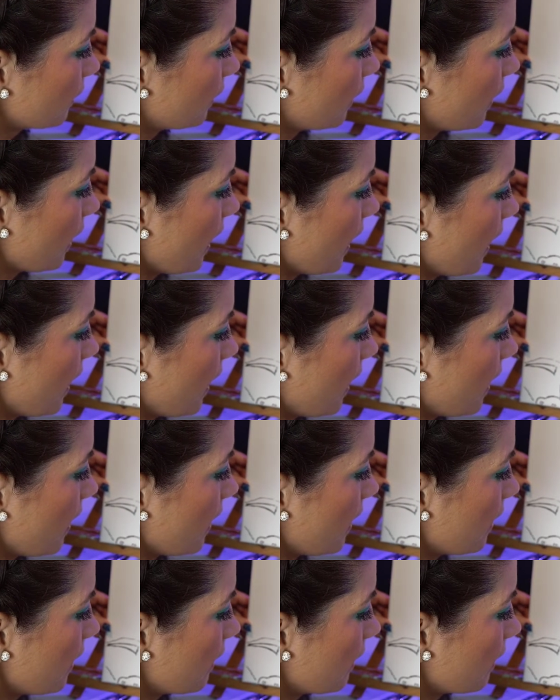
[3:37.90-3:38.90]

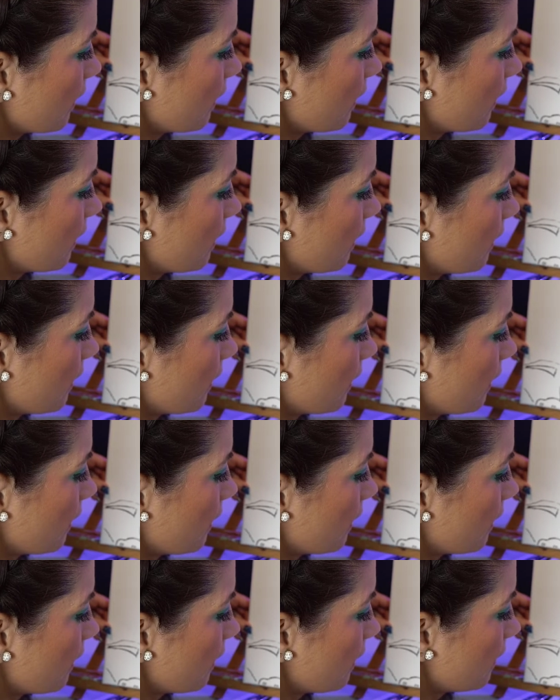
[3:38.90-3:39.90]
Okay,
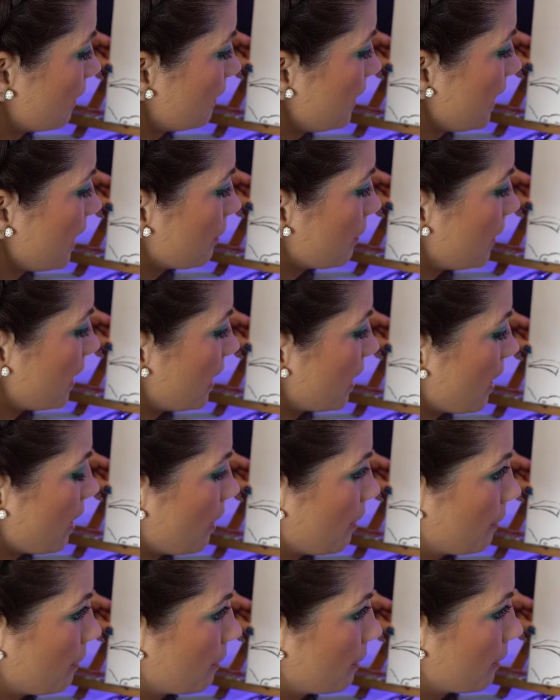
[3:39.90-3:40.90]
there we
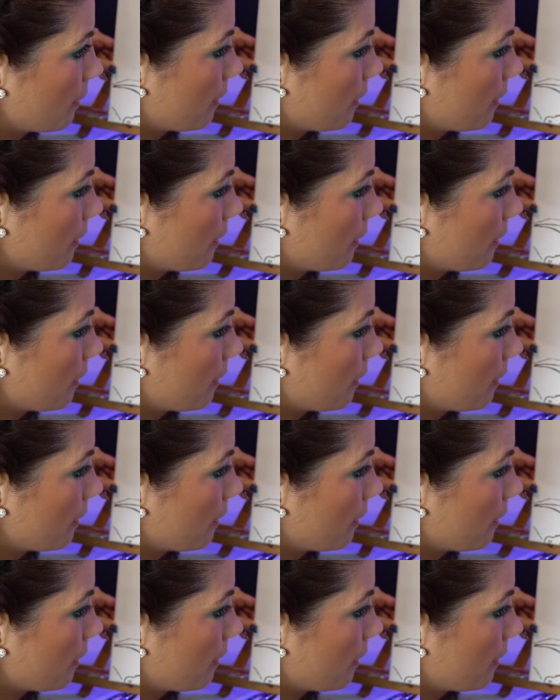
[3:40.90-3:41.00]
go.